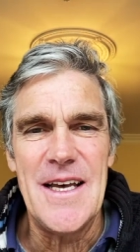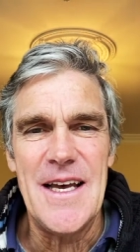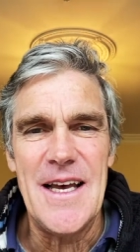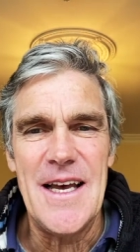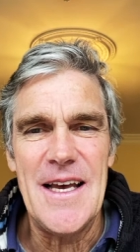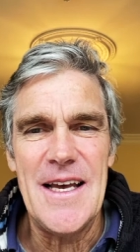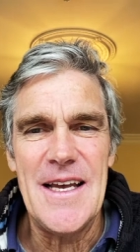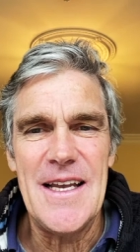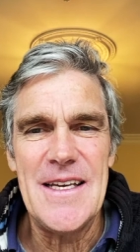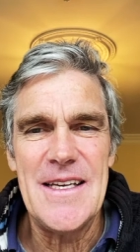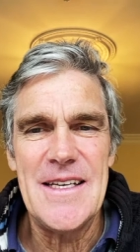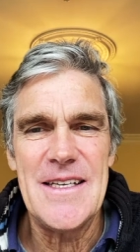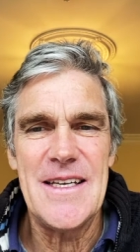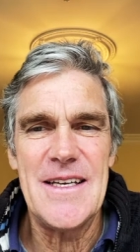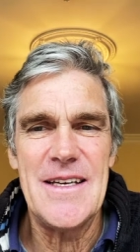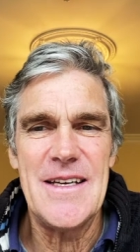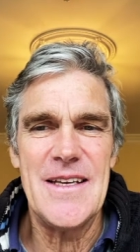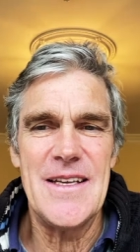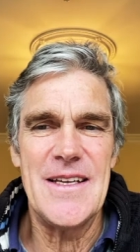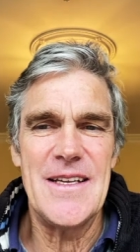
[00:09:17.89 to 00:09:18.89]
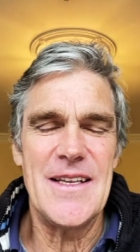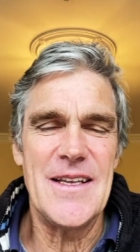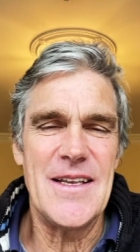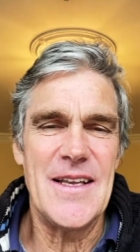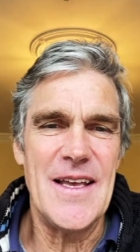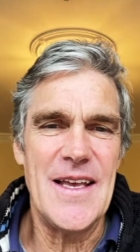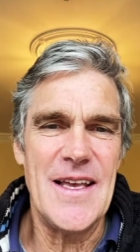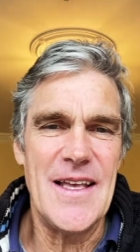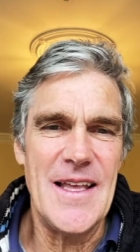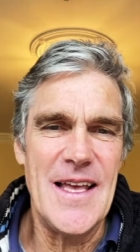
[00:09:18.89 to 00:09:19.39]
And
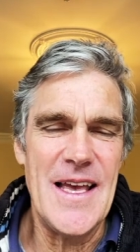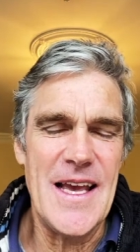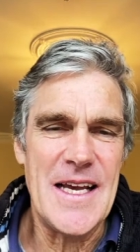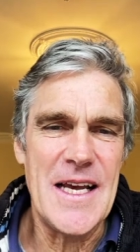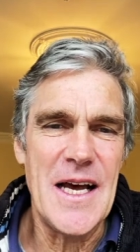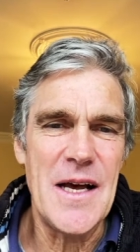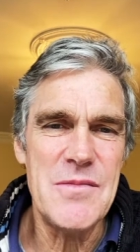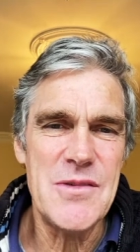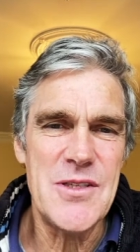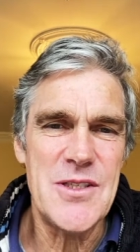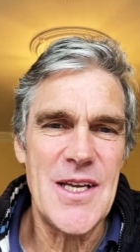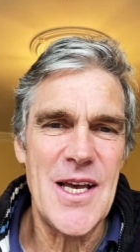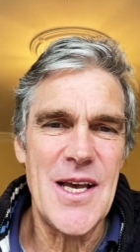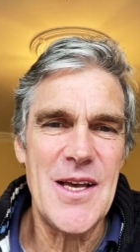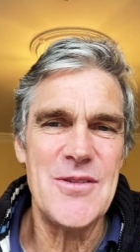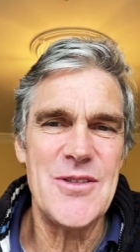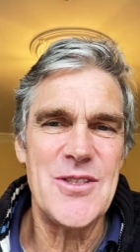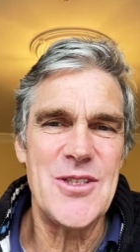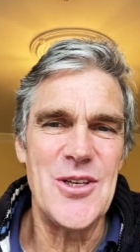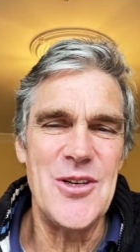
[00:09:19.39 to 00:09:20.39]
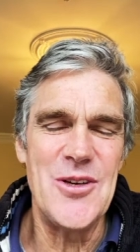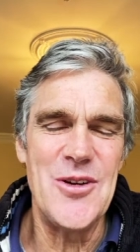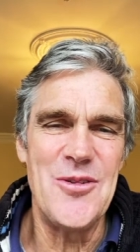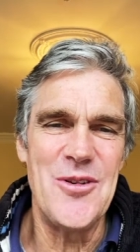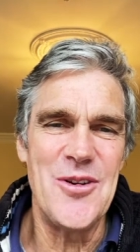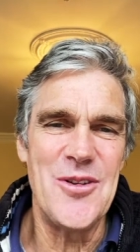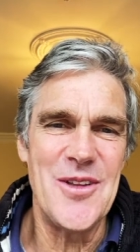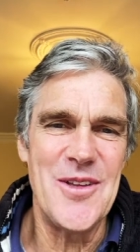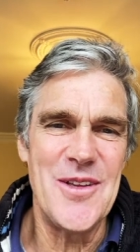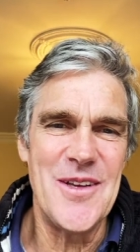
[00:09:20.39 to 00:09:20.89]
it comes down
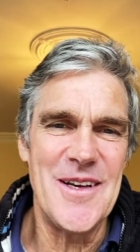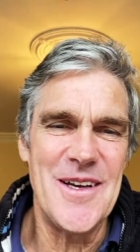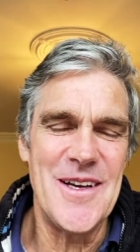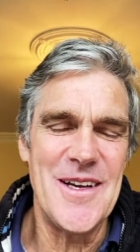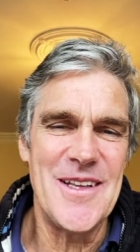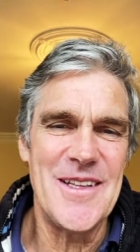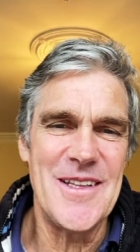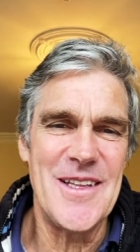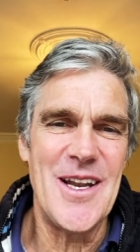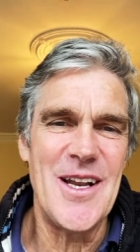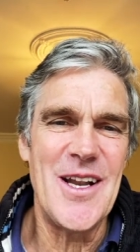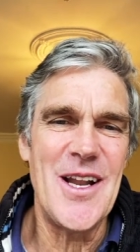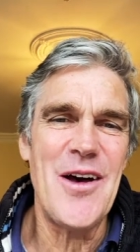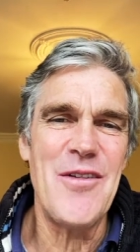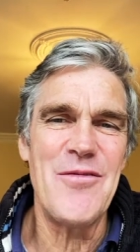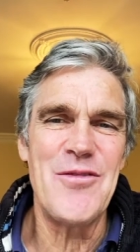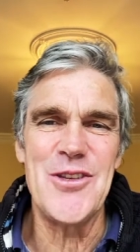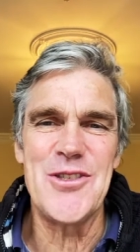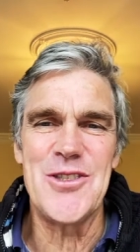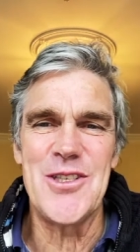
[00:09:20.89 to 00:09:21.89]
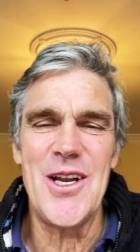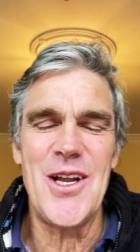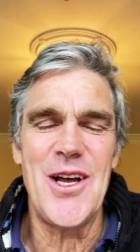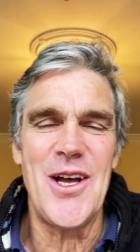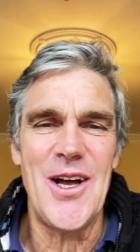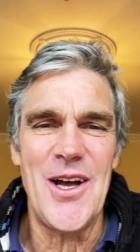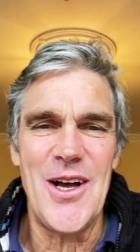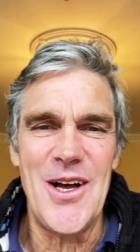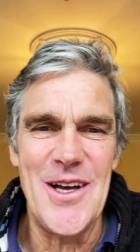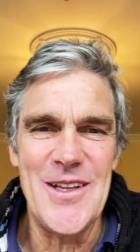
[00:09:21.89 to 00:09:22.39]
to the love that's in
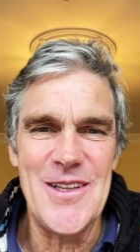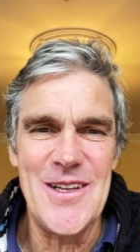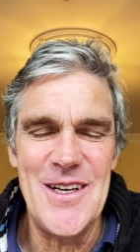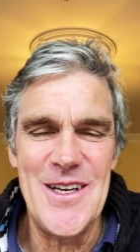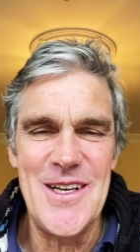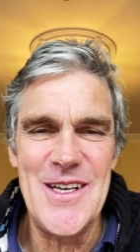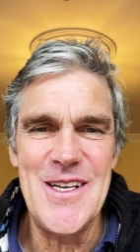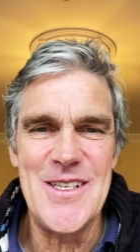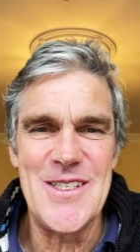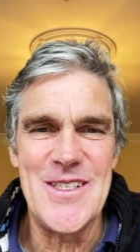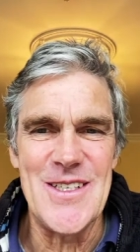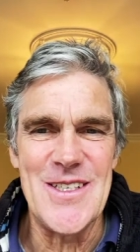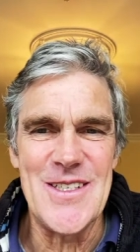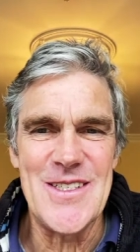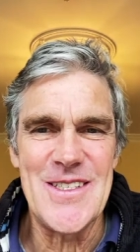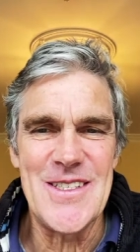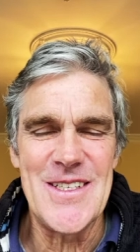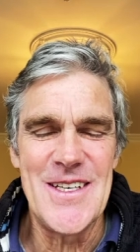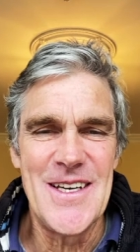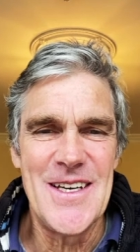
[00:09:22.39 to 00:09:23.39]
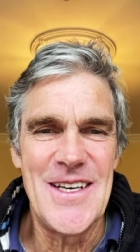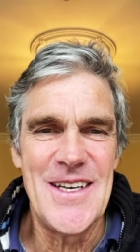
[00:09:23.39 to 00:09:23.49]
our heart that leads us